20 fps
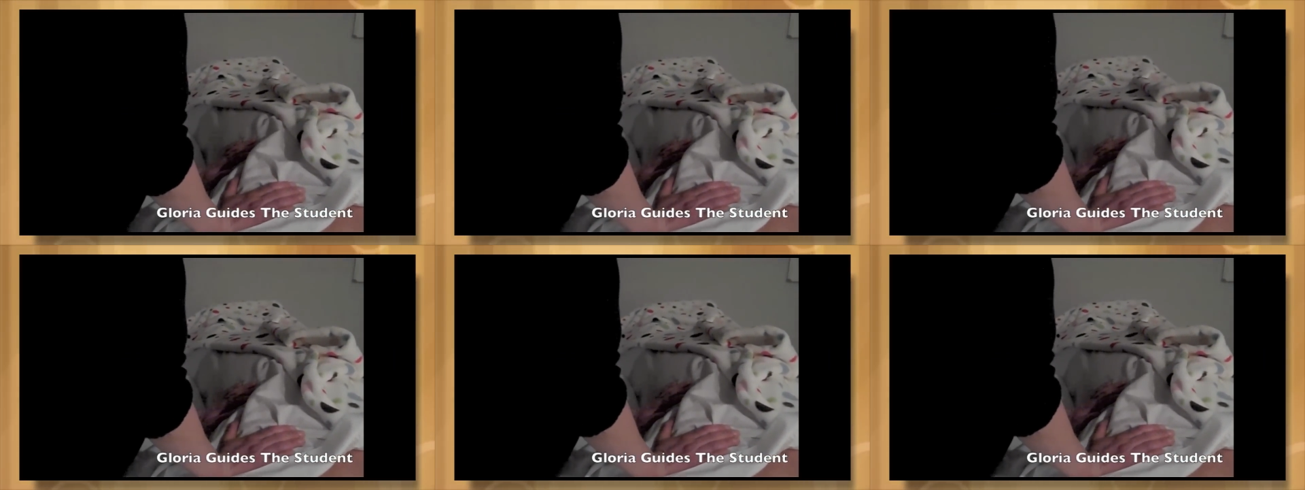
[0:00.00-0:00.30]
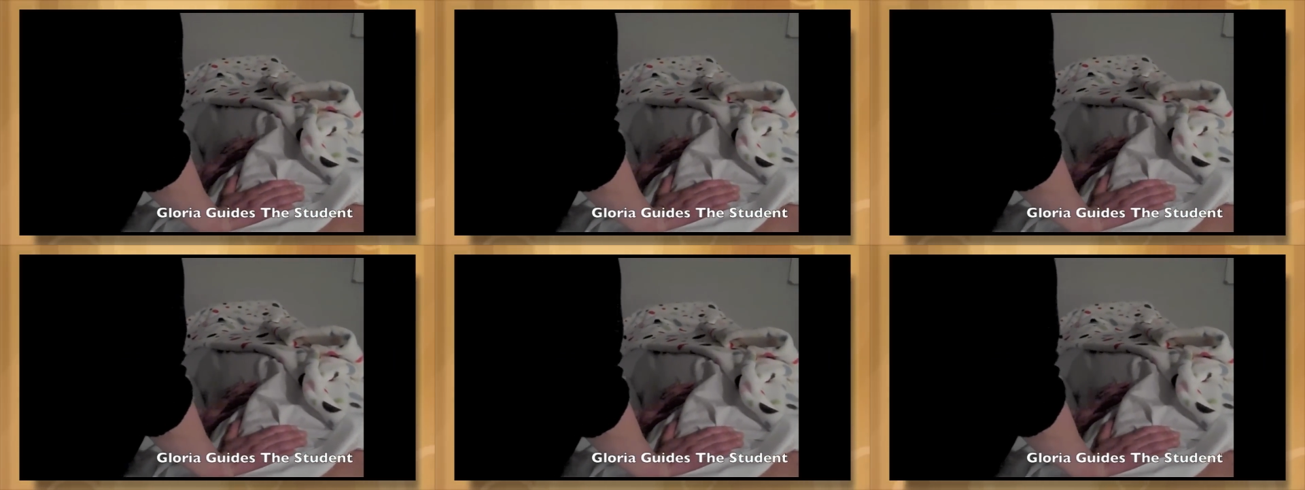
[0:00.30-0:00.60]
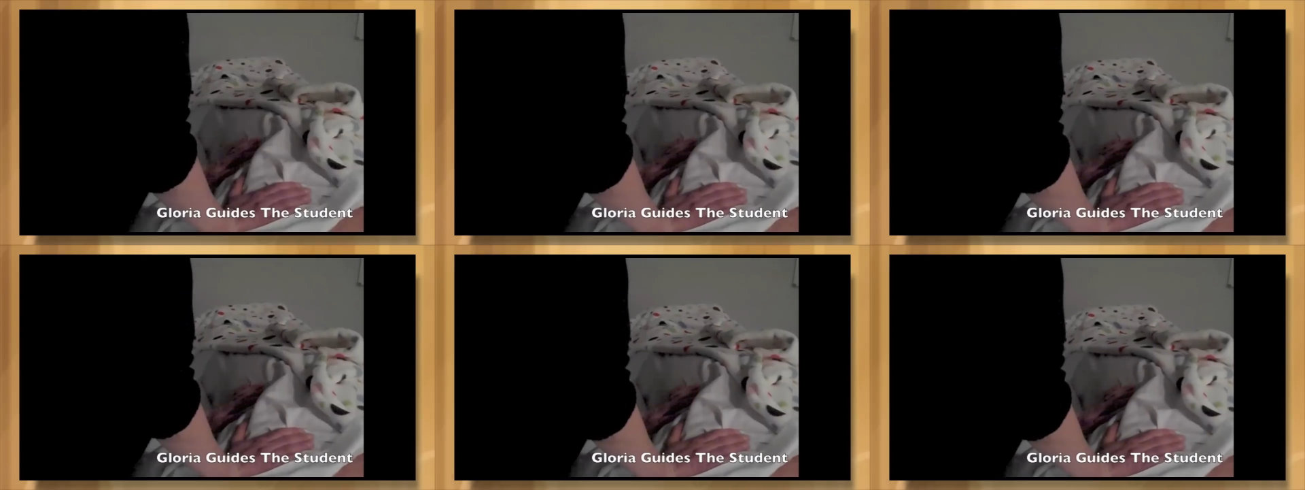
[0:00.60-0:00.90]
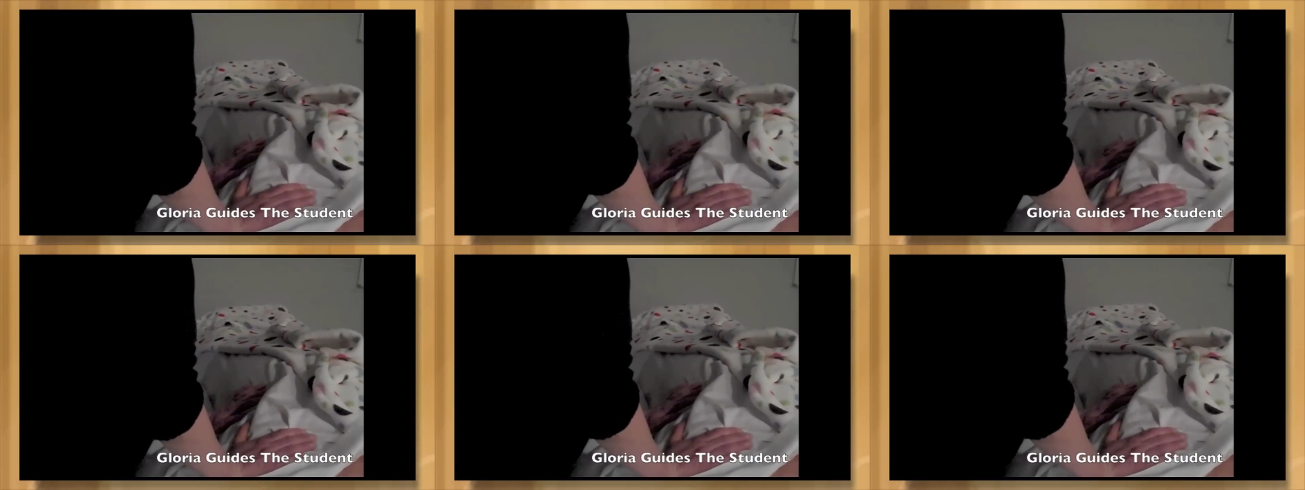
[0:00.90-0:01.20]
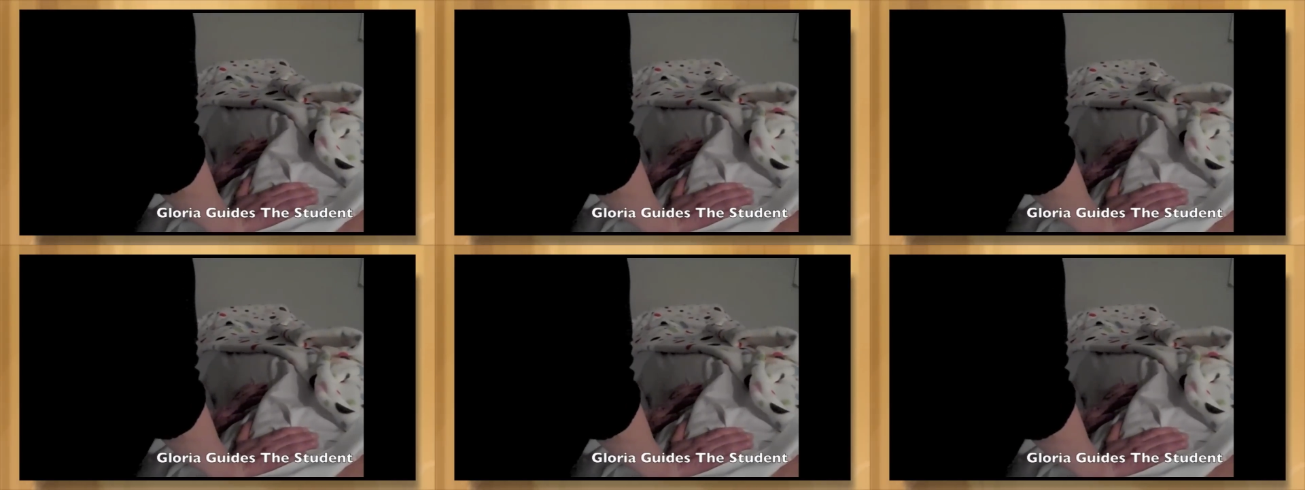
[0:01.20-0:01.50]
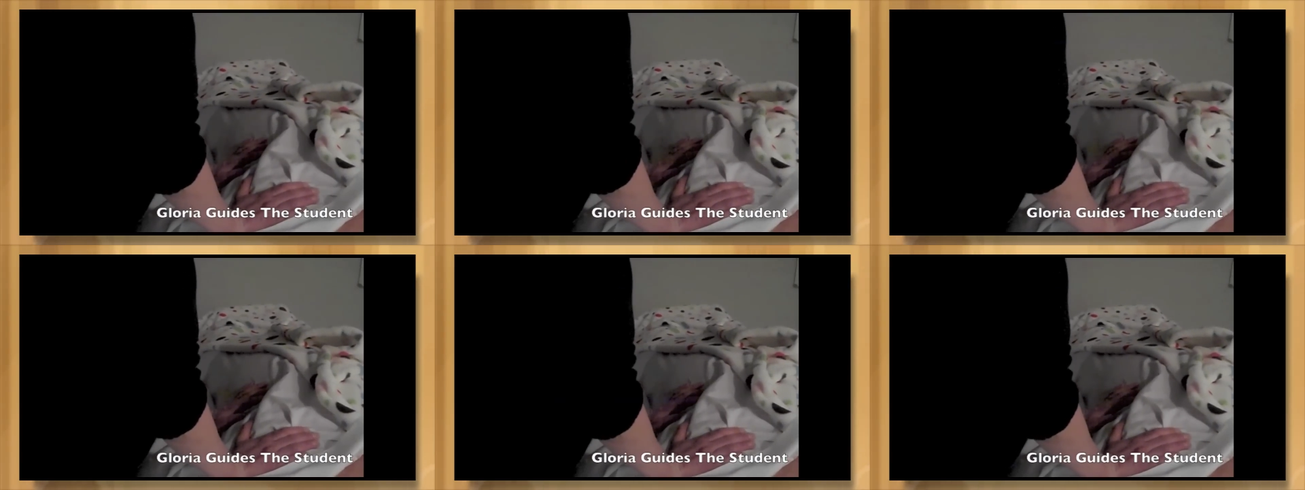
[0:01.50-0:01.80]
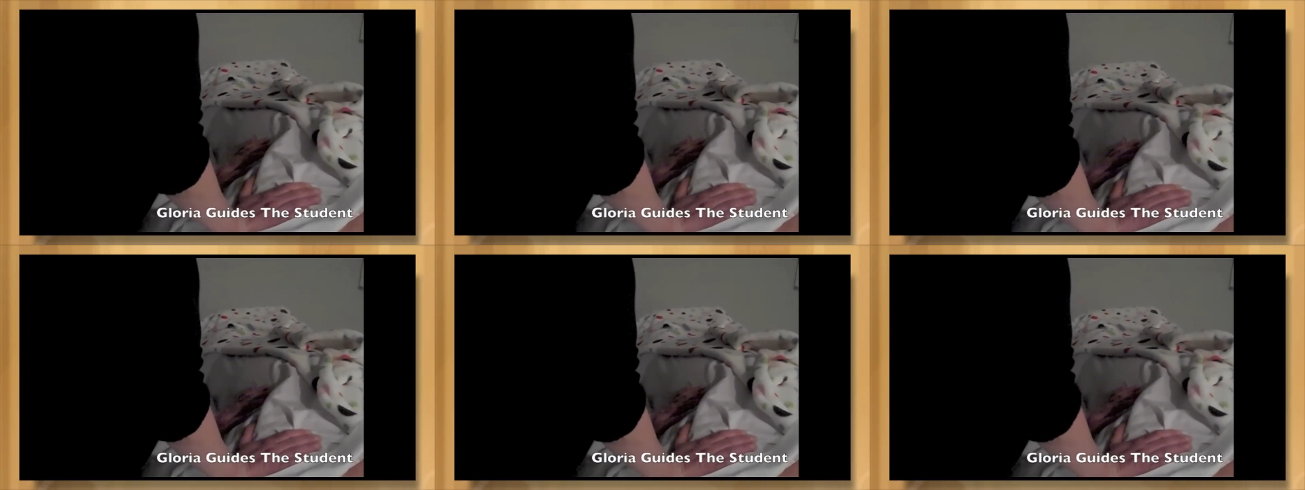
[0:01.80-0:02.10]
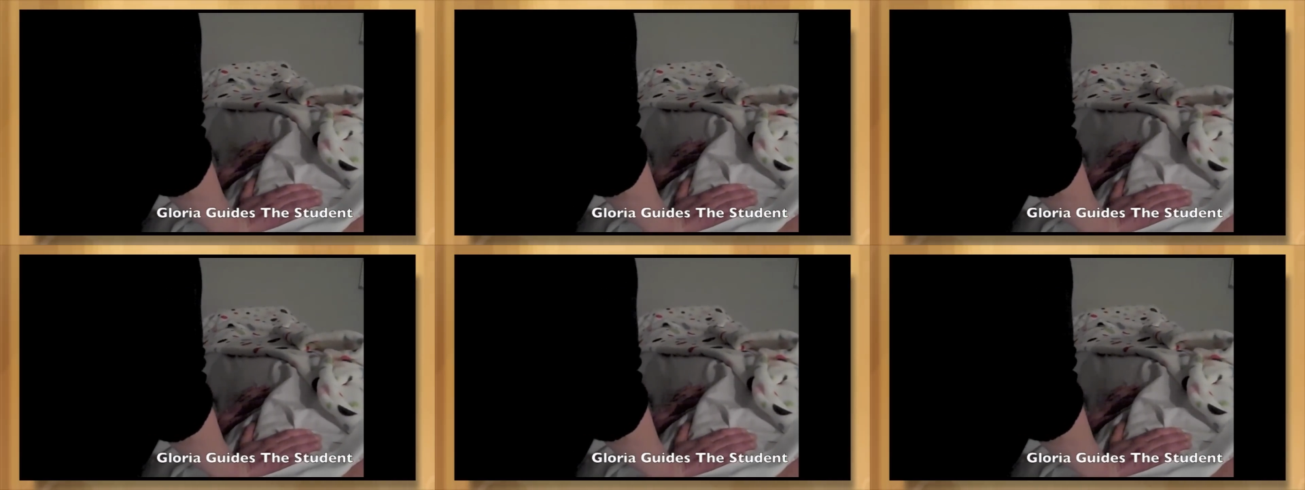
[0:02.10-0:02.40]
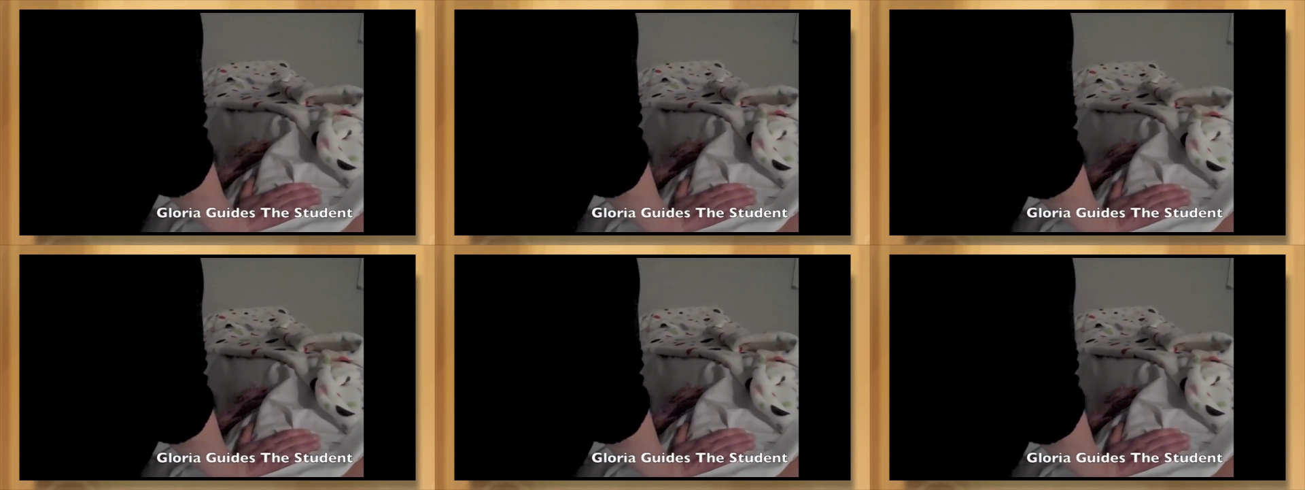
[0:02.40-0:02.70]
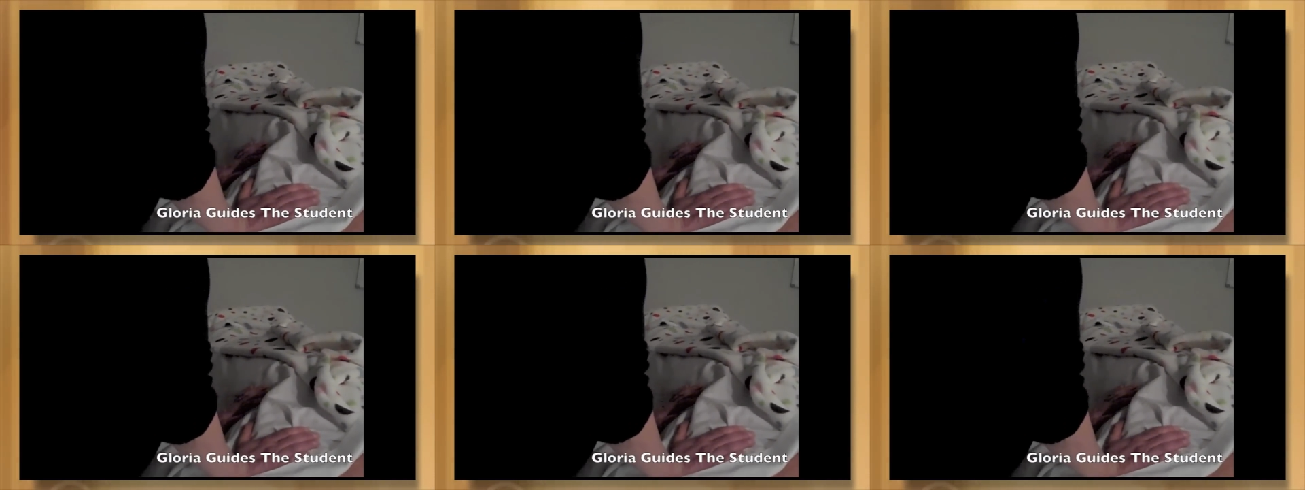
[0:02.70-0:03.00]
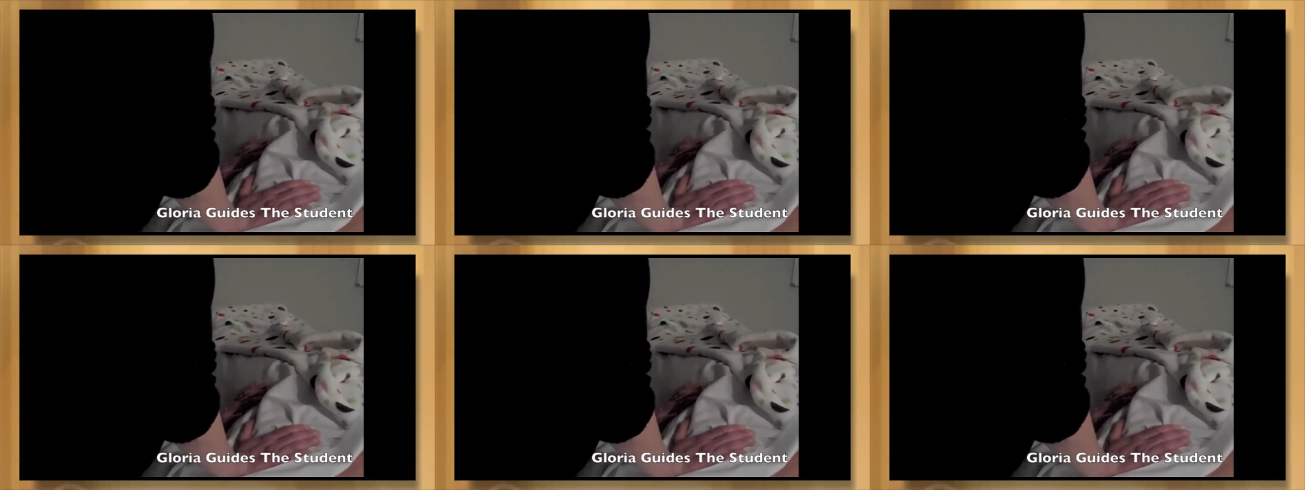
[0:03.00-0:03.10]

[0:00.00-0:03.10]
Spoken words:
Nobody's mouth can be seen.